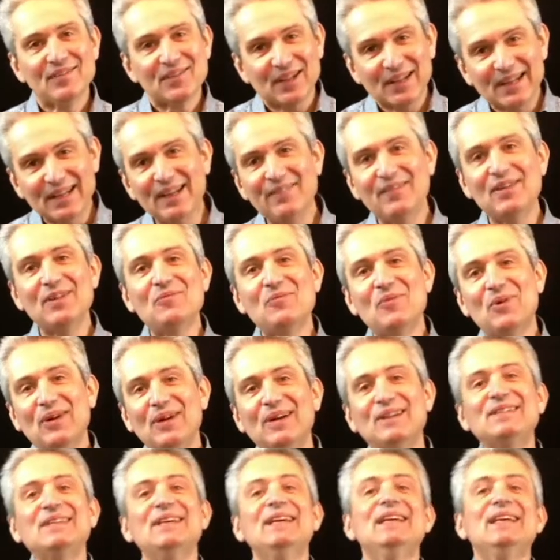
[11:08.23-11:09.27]
The living
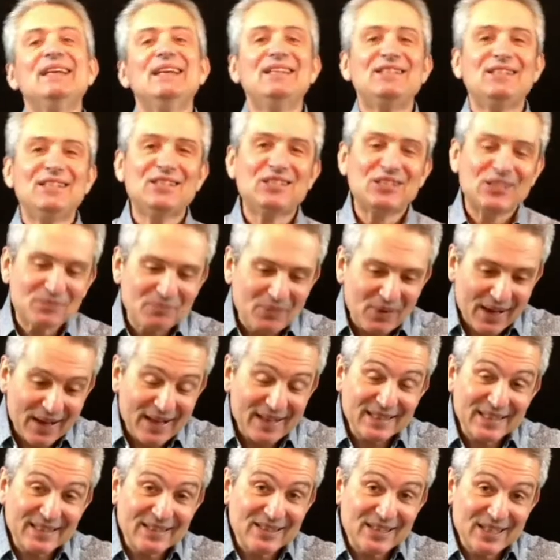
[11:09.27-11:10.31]
word is
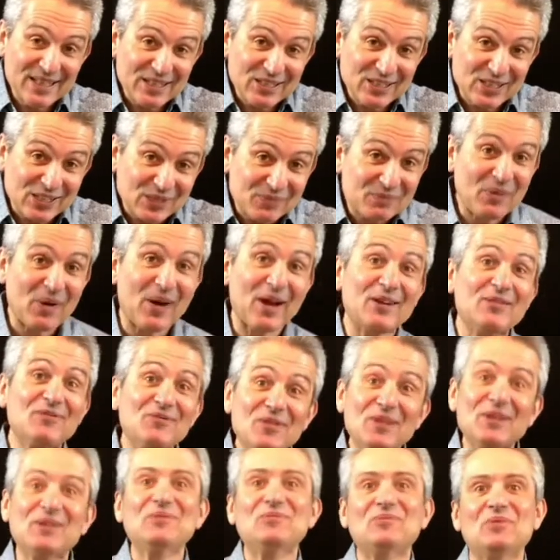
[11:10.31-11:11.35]
inspired in the inspired
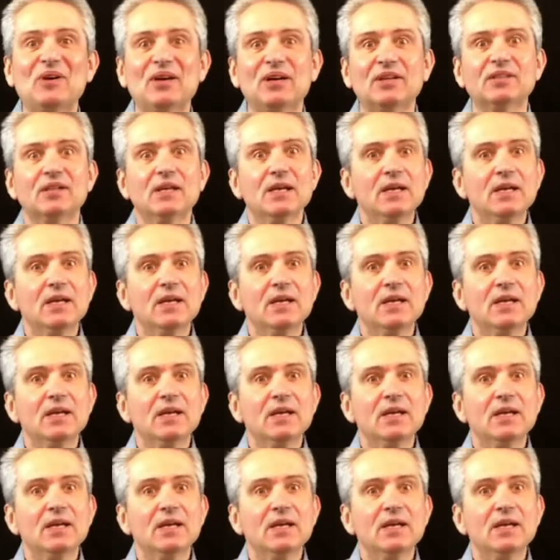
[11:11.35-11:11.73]
written word.